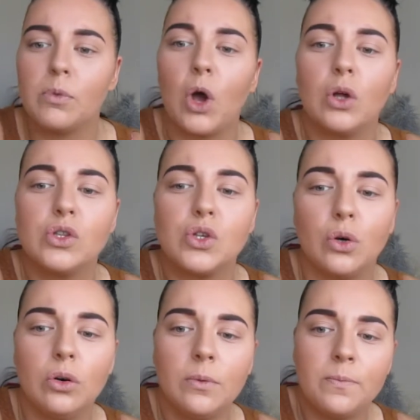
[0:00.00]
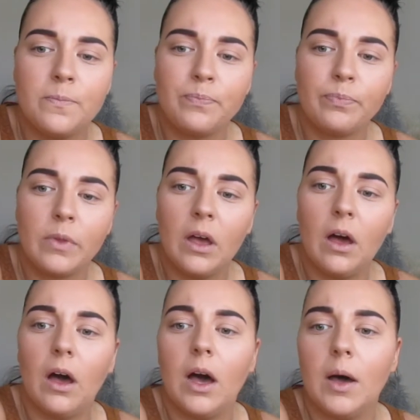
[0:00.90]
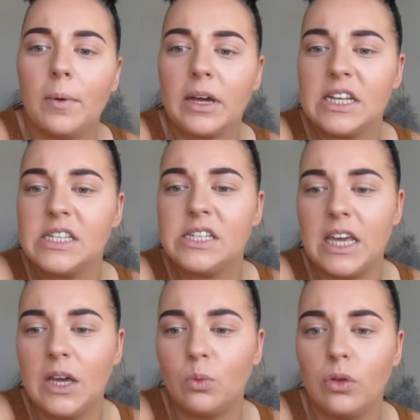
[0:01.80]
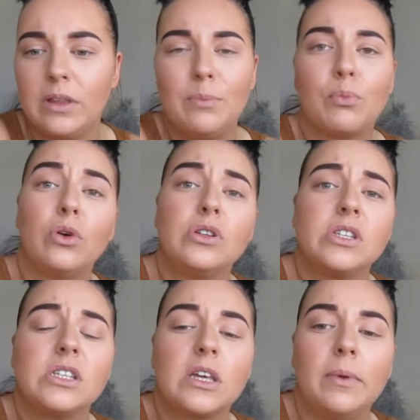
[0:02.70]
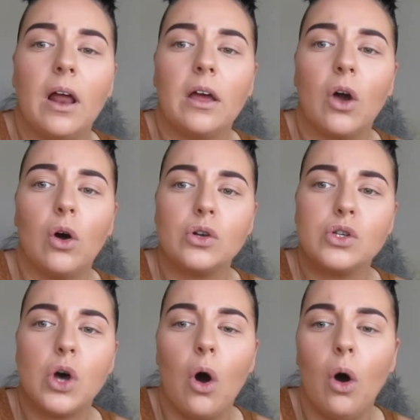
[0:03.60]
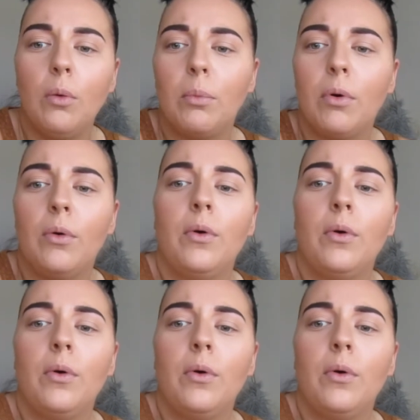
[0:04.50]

contour. I'm going to see what the bronzer is going to be like on top.